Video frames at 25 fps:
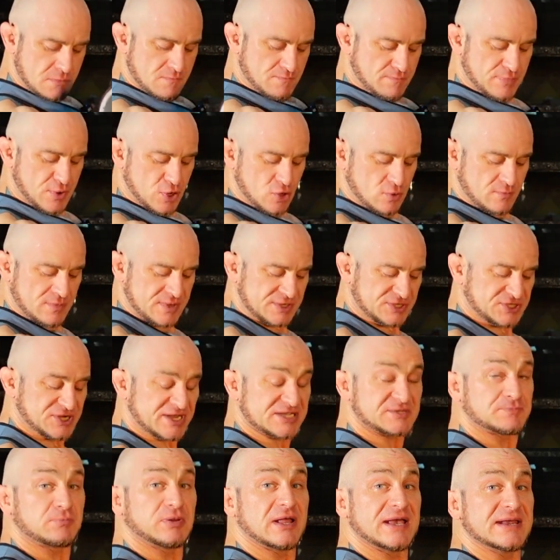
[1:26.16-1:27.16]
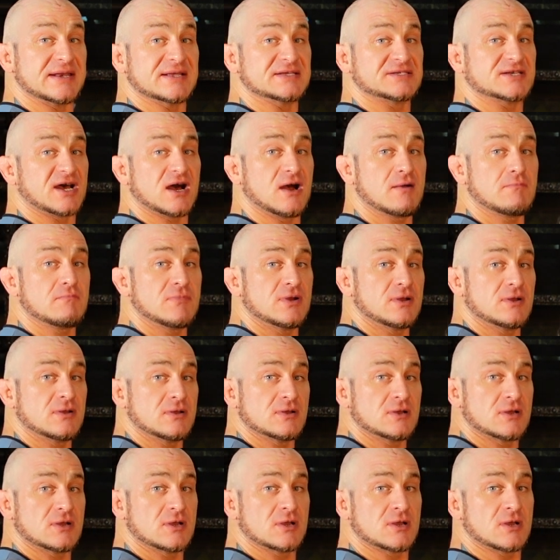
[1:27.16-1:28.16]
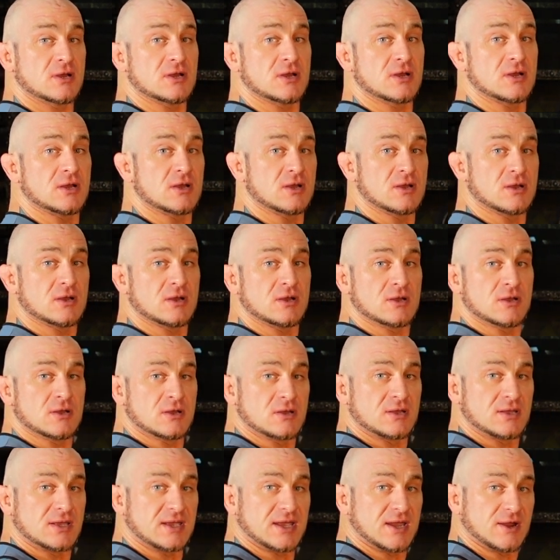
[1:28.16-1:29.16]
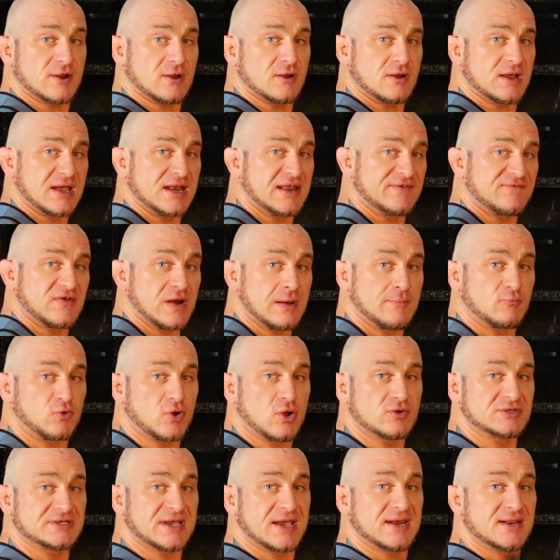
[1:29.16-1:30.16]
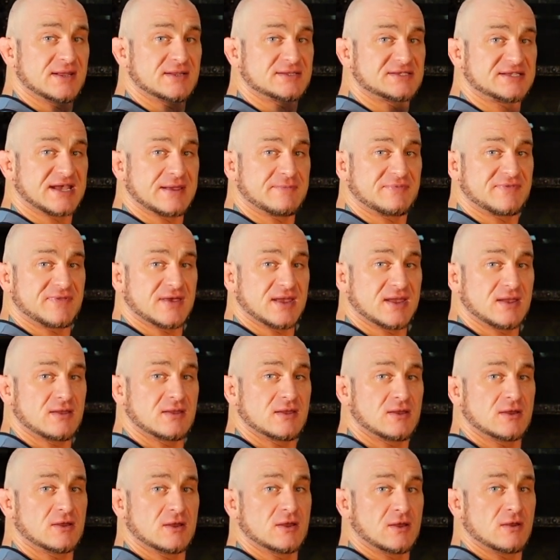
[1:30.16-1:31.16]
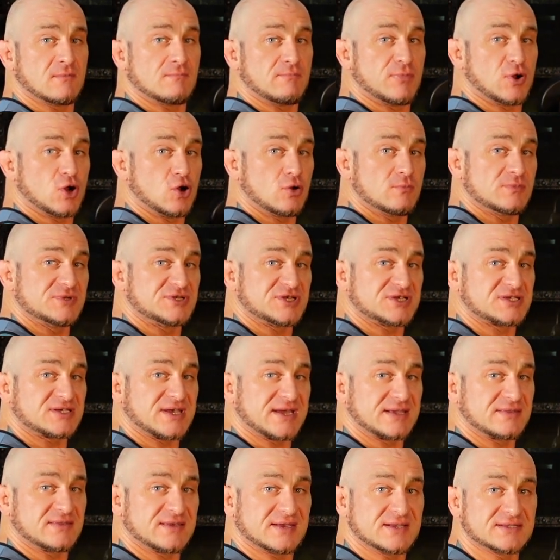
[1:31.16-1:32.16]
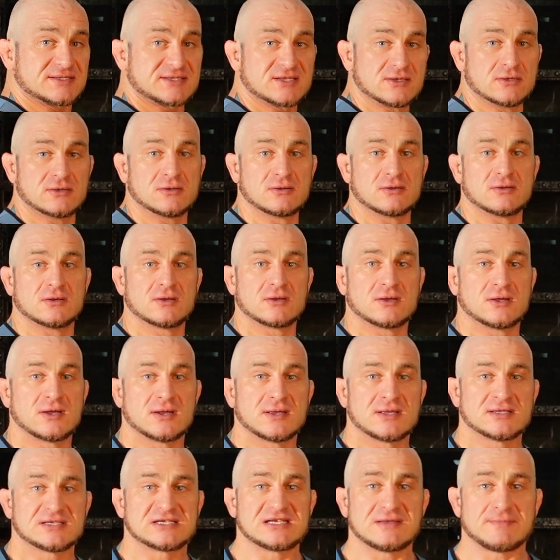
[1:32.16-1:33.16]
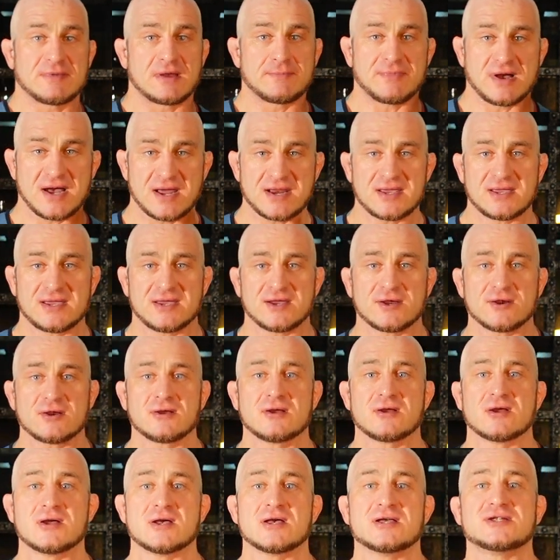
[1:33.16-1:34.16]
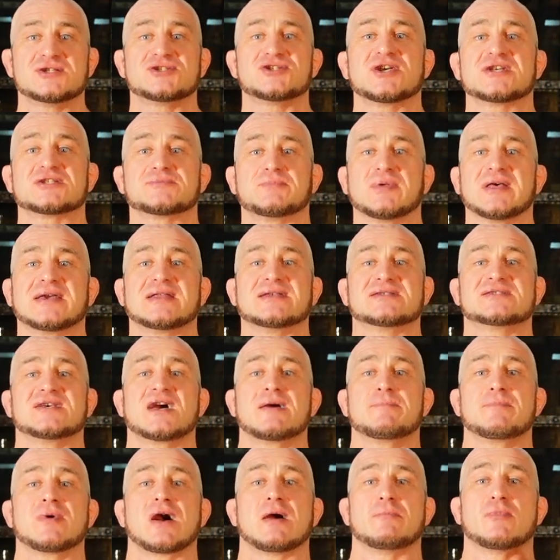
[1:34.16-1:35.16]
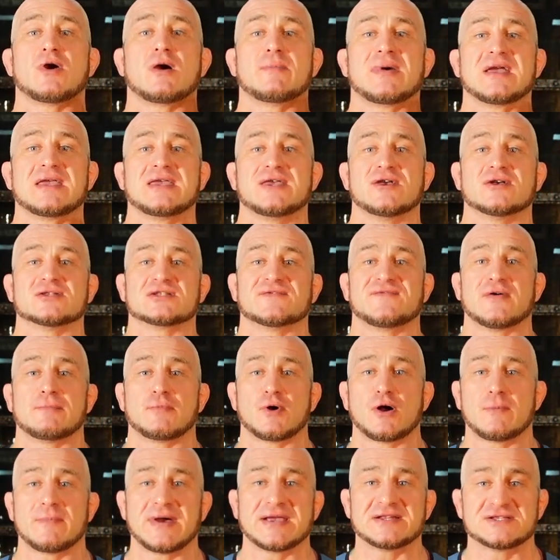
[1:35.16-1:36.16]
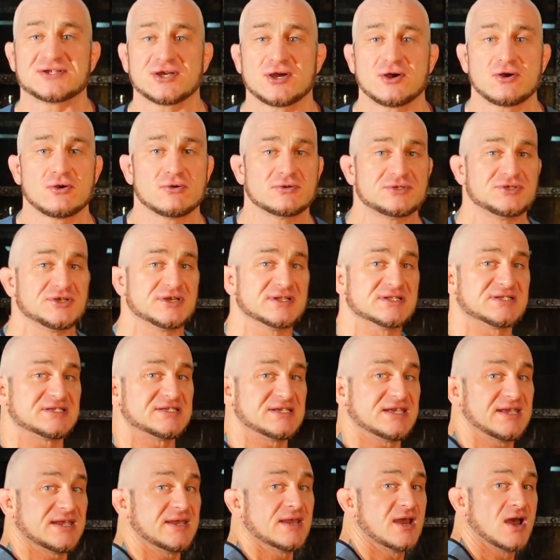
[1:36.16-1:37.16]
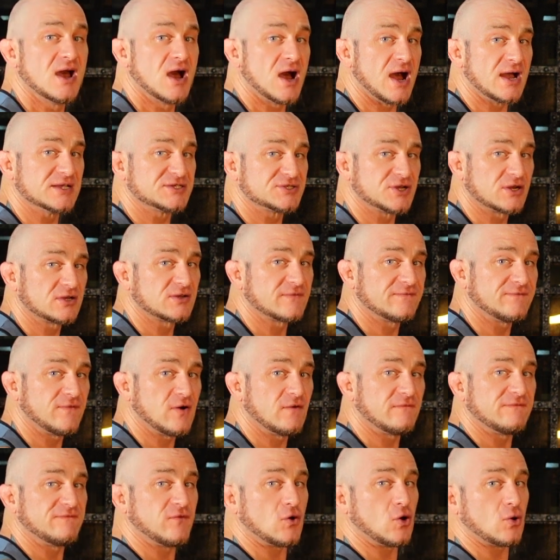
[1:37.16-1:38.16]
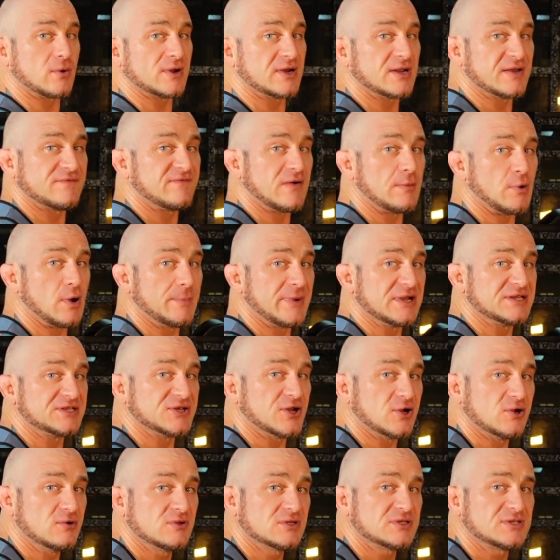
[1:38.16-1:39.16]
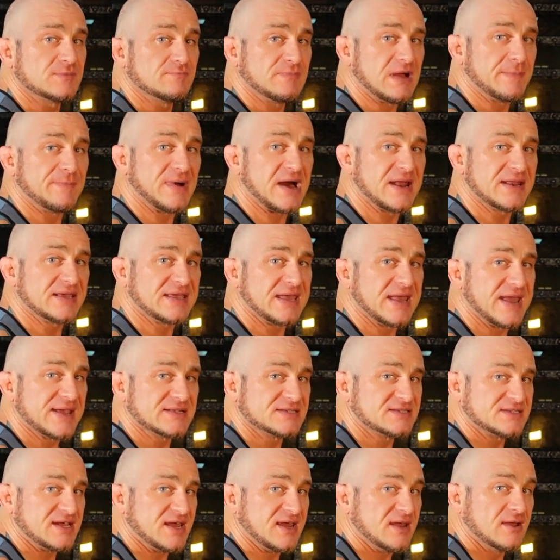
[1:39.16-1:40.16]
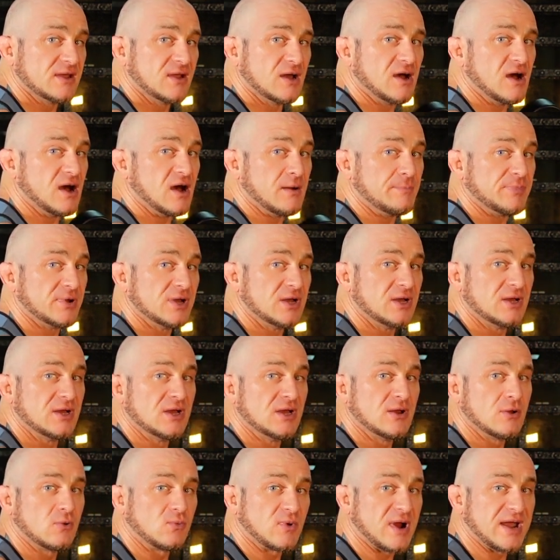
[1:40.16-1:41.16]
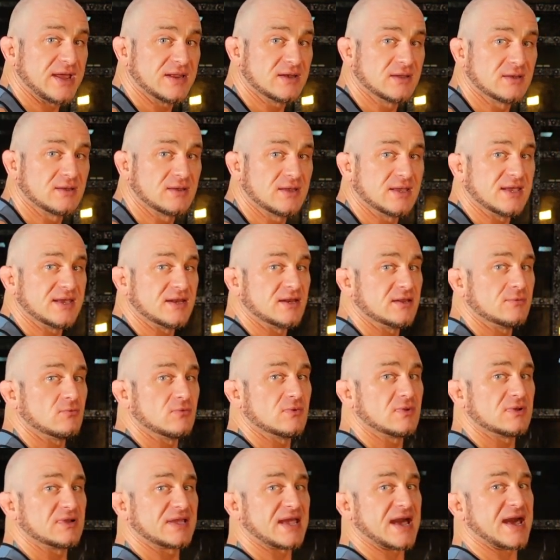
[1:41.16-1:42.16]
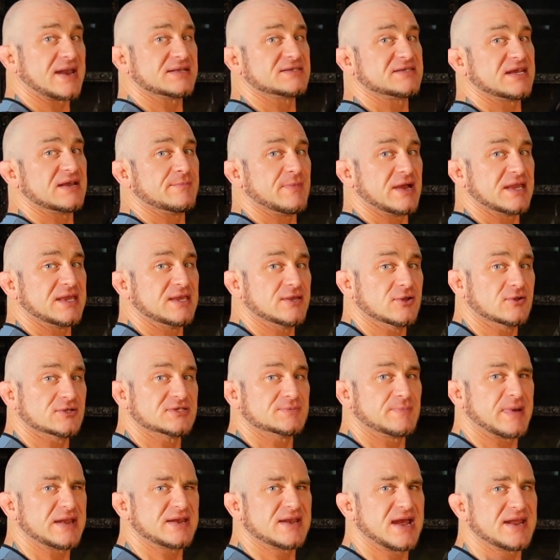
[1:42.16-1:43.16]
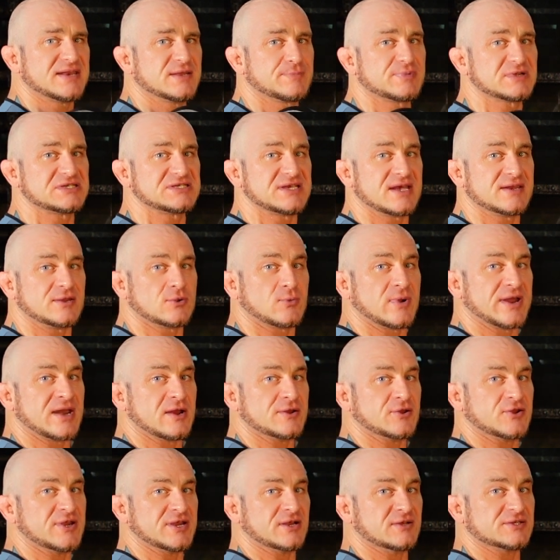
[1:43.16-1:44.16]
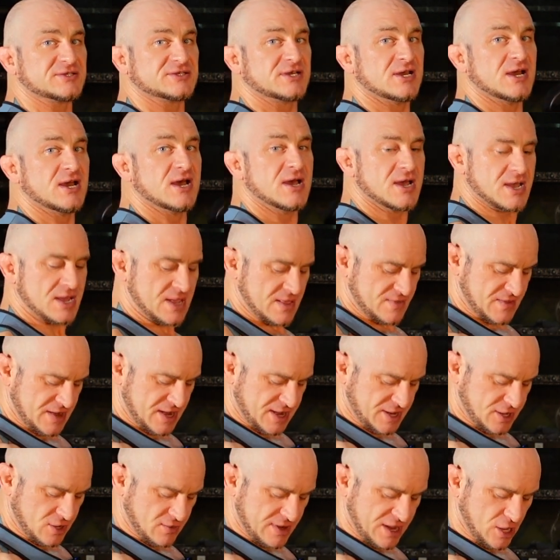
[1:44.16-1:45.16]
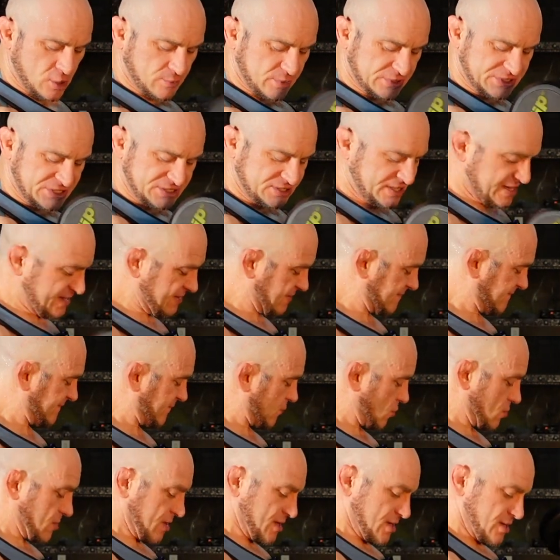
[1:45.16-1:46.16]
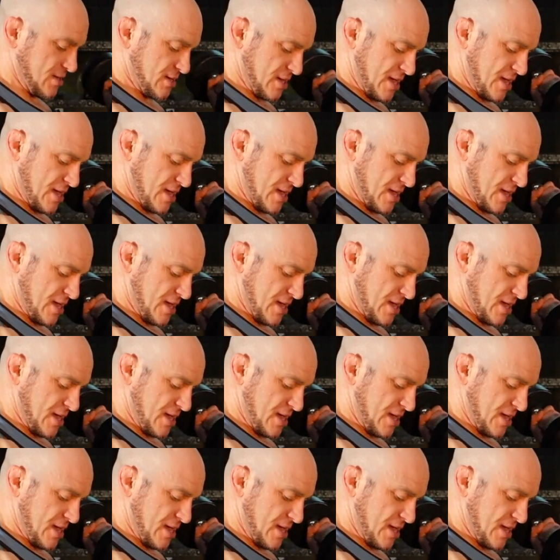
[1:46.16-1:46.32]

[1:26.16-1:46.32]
Boom, chest plate is up, here, and even I'm rotating, same thing, boom, just like this. See my body here? Chest plate is up, I'm on my heels. If I'm on my toes, you can see I start to fall forward. If I'm on my toes, my body can't stay up, right. It gotta stay on my heels, about 90% of your weight on your heels. There you go, elbows slightly forward.